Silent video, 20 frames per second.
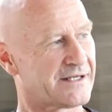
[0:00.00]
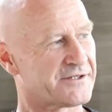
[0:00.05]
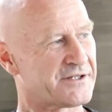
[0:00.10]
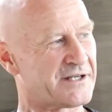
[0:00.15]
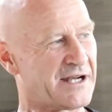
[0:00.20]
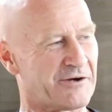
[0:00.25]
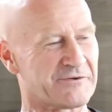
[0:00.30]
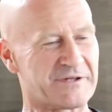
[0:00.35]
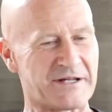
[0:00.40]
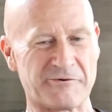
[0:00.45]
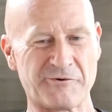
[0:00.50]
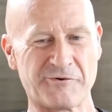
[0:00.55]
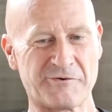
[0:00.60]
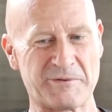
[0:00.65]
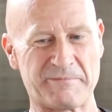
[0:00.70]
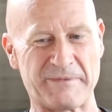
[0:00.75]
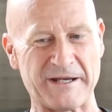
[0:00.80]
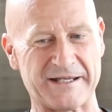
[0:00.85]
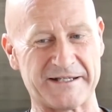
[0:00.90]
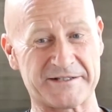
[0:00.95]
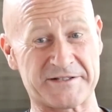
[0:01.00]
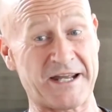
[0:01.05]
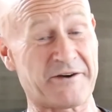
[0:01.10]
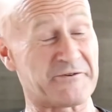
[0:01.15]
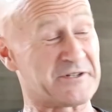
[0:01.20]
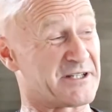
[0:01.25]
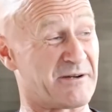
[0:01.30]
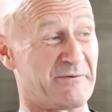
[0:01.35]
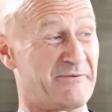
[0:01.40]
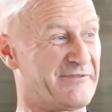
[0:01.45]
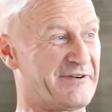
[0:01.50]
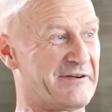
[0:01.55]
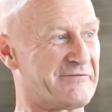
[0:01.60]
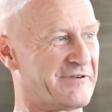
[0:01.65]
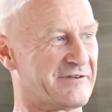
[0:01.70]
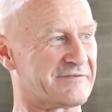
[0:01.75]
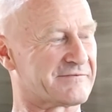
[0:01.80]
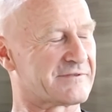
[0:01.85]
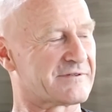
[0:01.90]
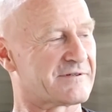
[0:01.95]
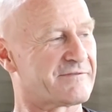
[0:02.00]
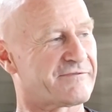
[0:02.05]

you know, they're all a bit, it's the only time I've ever